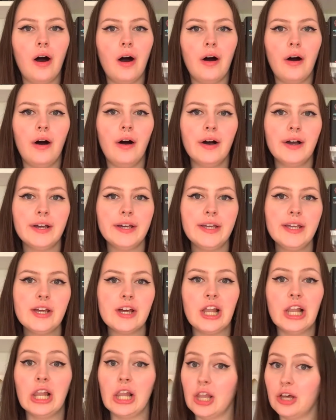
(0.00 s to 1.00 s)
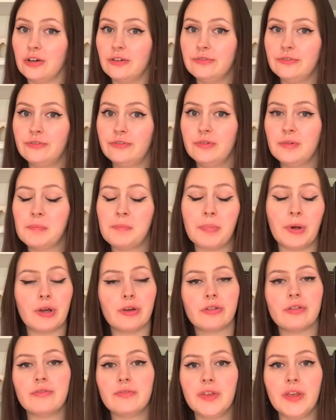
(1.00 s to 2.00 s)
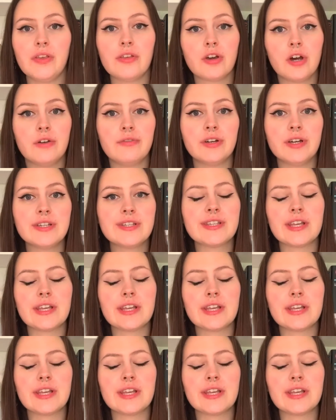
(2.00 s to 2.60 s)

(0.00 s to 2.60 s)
I love both of these covers.